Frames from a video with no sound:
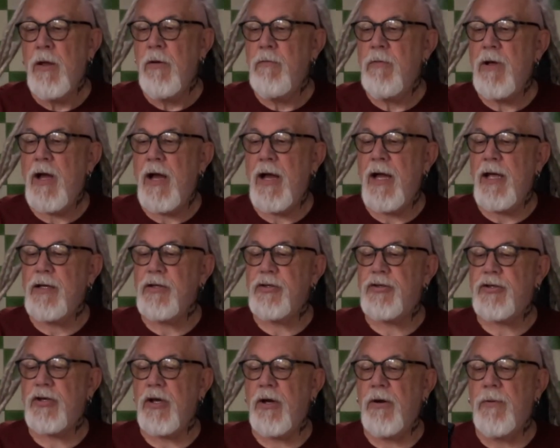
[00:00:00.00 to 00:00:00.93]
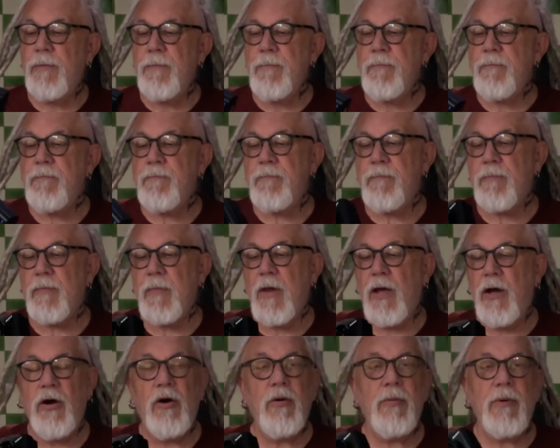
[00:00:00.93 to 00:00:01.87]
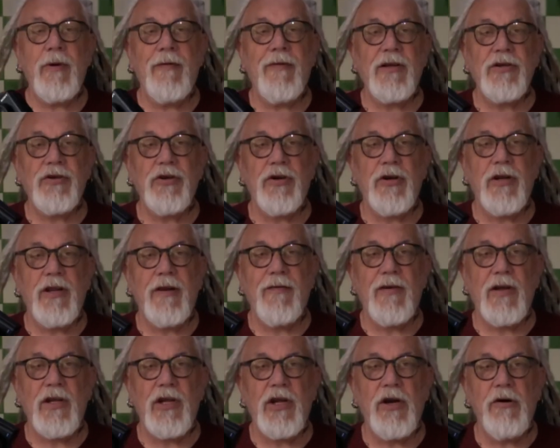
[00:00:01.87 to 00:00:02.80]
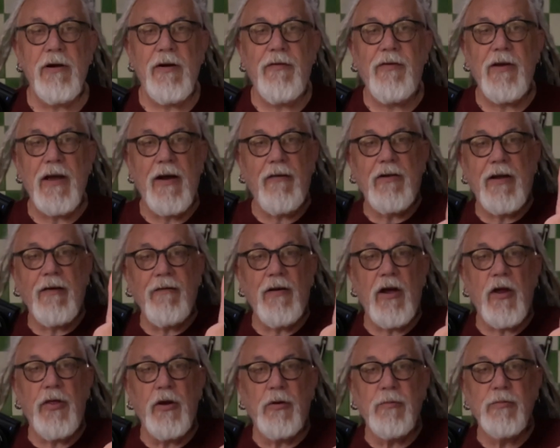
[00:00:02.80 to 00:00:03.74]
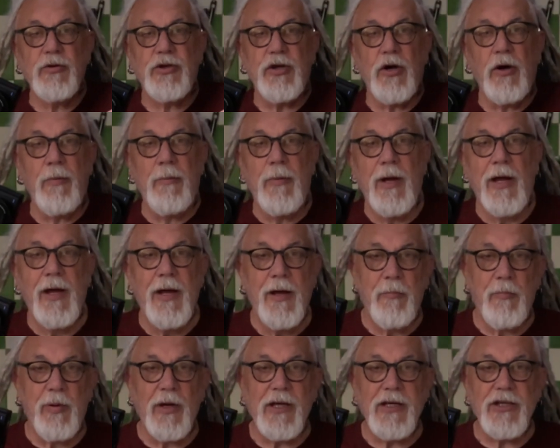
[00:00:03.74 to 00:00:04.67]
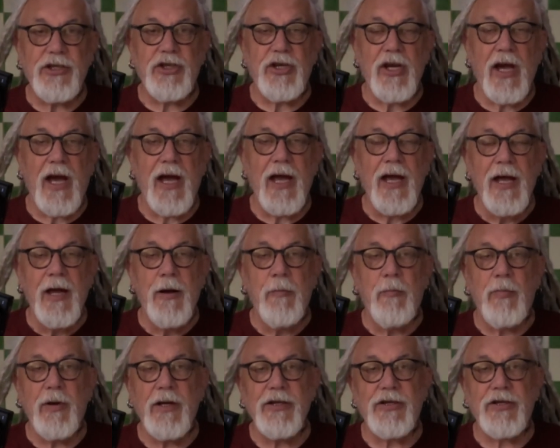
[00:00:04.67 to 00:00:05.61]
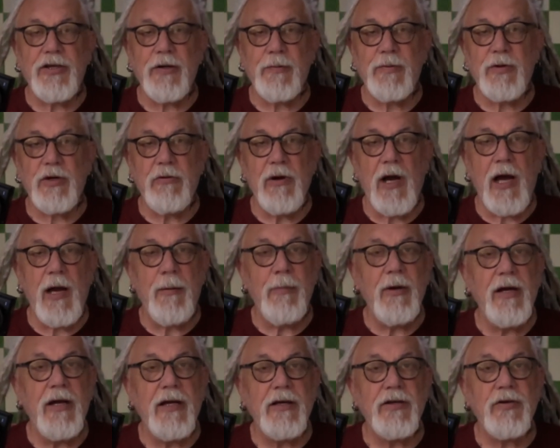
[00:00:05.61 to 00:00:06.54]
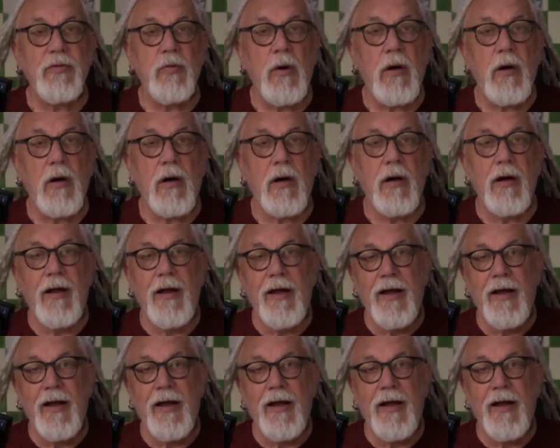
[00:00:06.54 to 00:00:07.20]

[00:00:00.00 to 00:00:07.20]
Right, so I hope you enjoyed the video. If you have, give it a thumbs up, please share, please subscribe, and guess what?